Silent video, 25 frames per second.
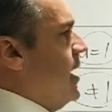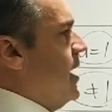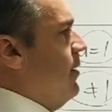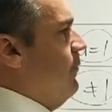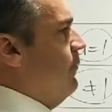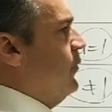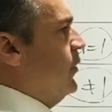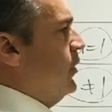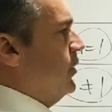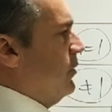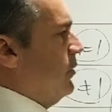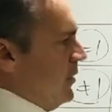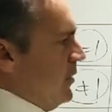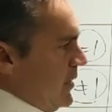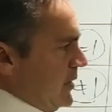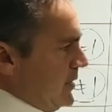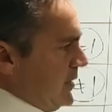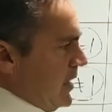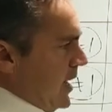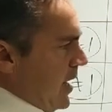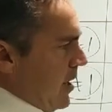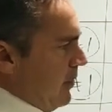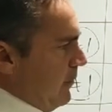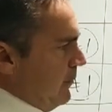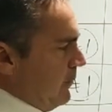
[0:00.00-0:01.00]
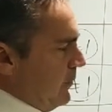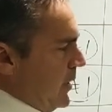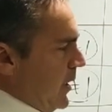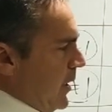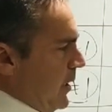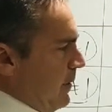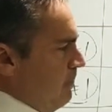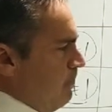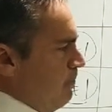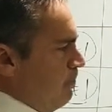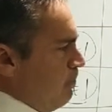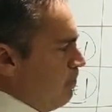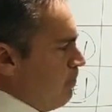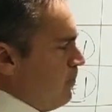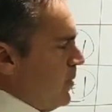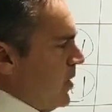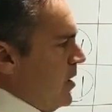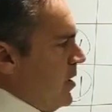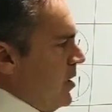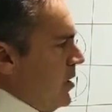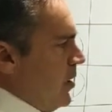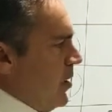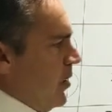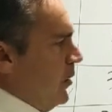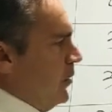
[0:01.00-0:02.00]
figuring this out, okay?
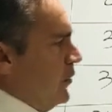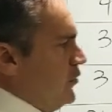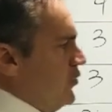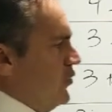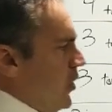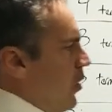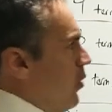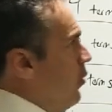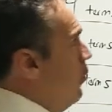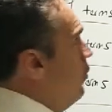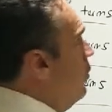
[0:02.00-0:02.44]
So